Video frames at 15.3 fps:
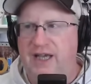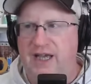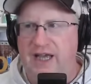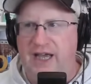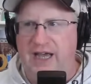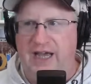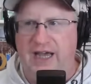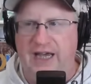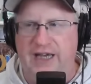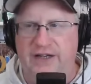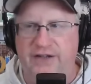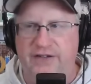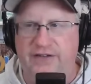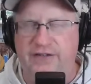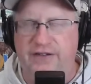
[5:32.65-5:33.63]

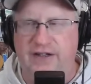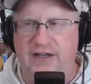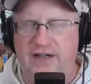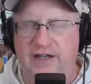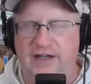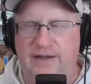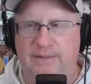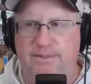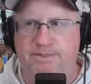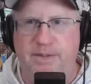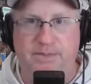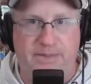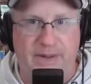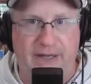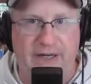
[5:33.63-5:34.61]
and
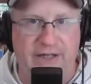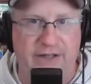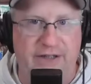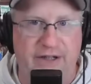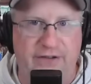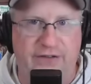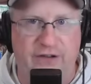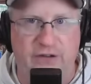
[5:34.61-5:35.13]
preparedness